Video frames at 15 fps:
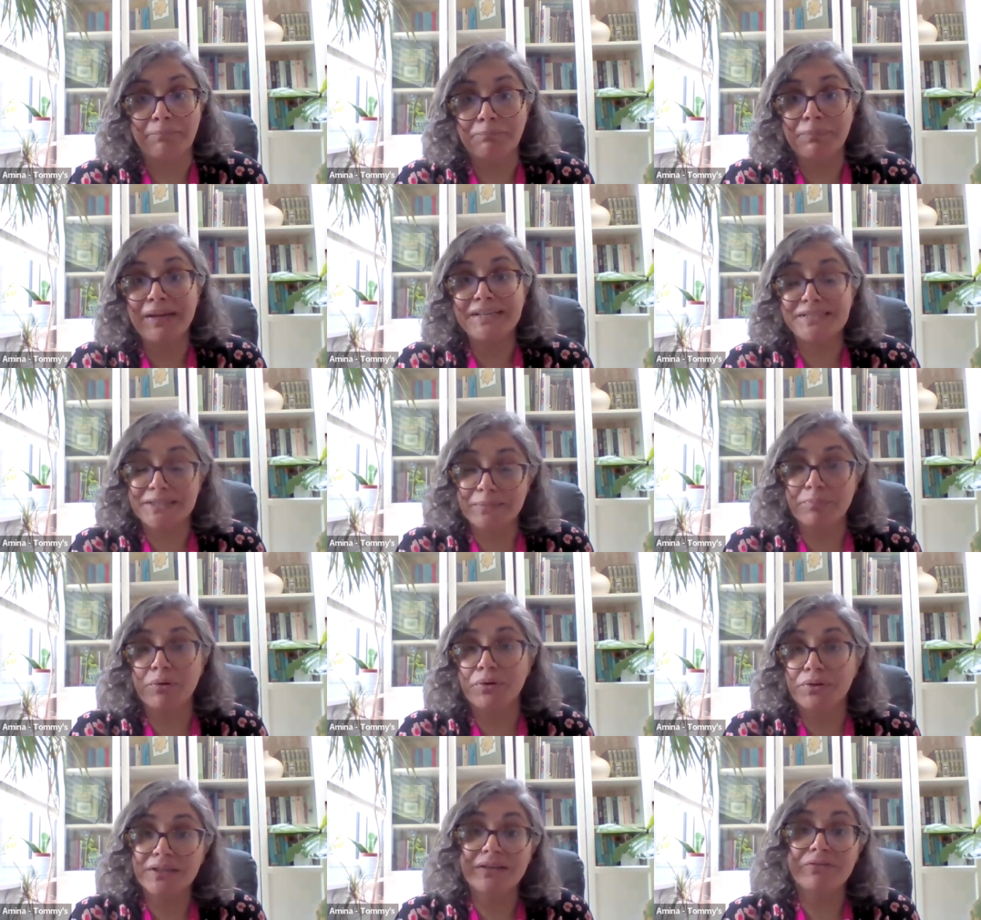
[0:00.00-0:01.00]
based
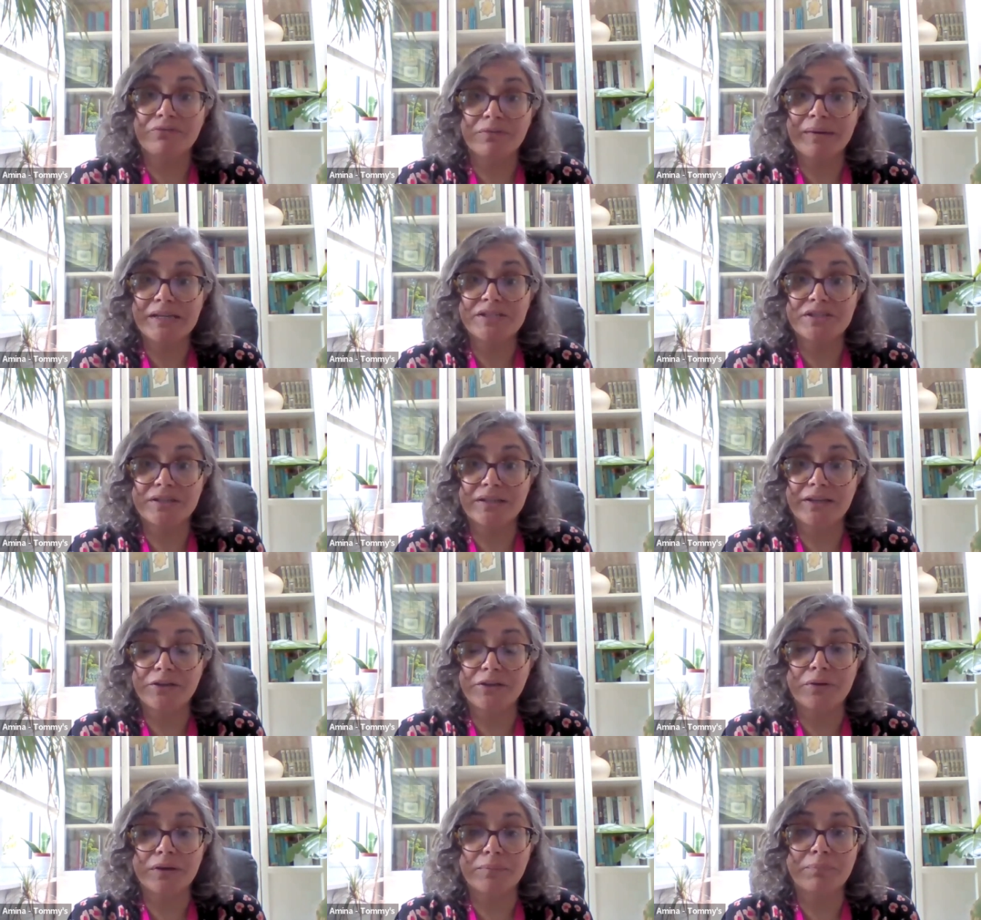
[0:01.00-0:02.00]
upon the information that
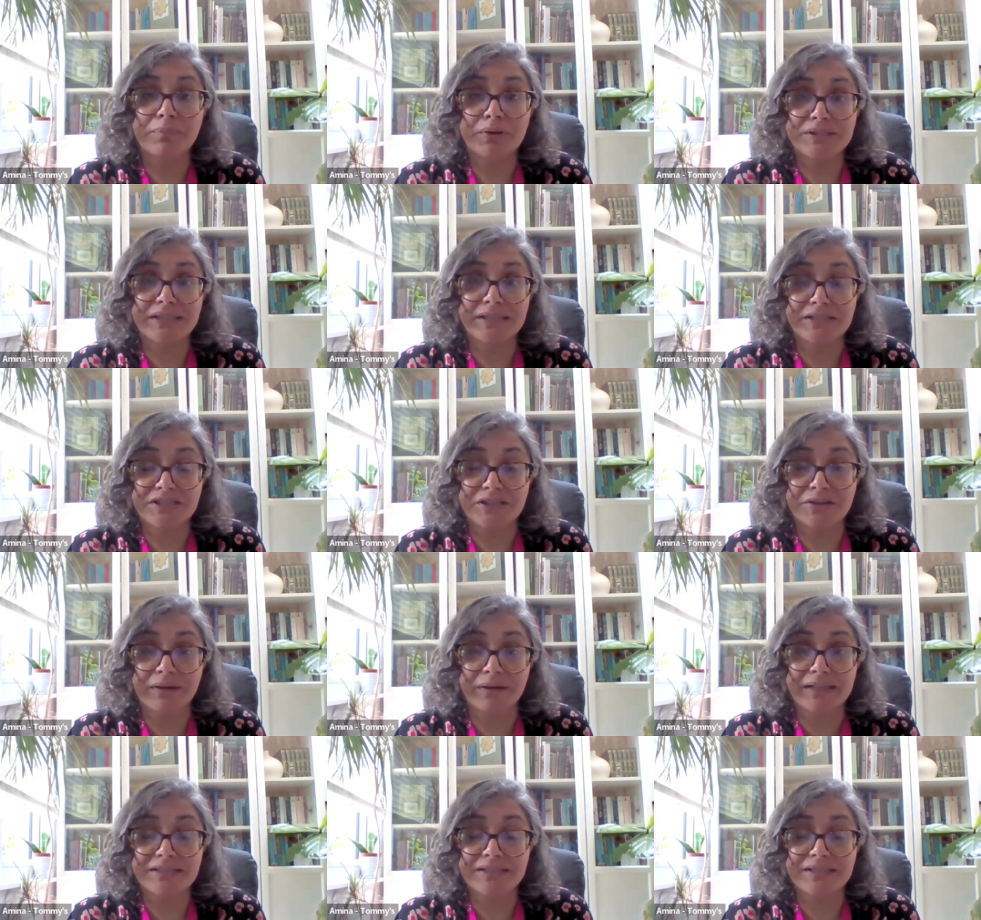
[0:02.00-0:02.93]
you can put into it.